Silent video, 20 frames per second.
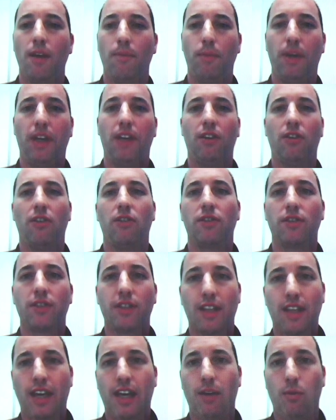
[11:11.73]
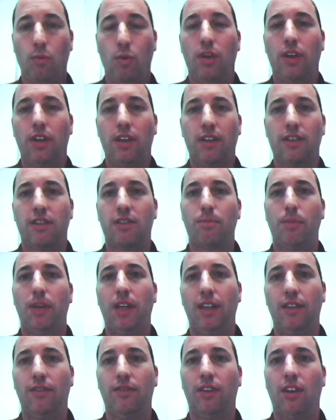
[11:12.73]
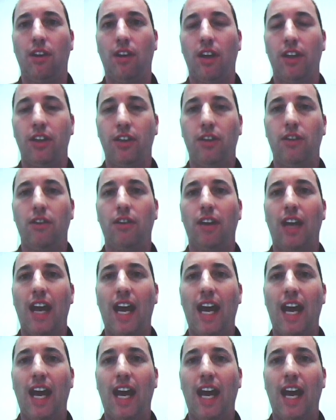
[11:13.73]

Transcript: because they work at the speed of light, you can